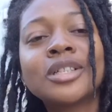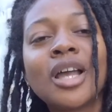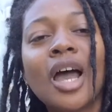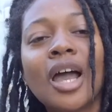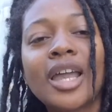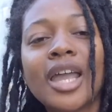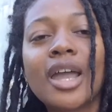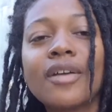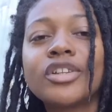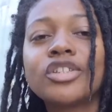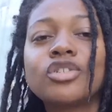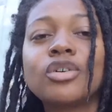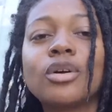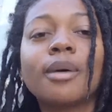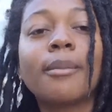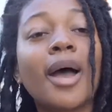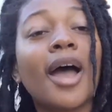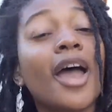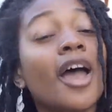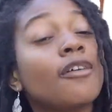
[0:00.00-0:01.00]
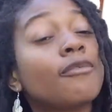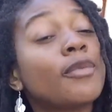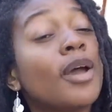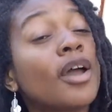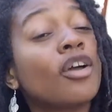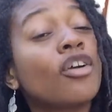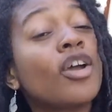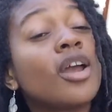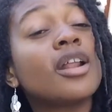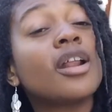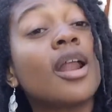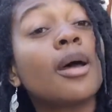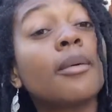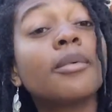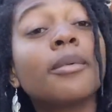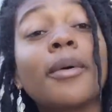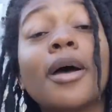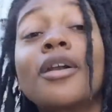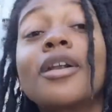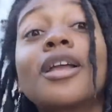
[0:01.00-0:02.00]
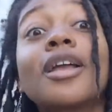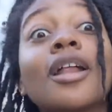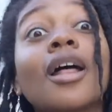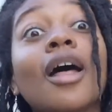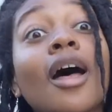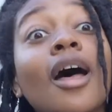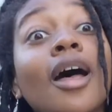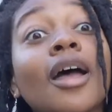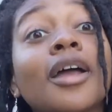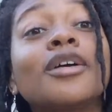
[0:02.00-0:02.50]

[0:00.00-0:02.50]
I gave it to him, I have my green, and I'm about to get high.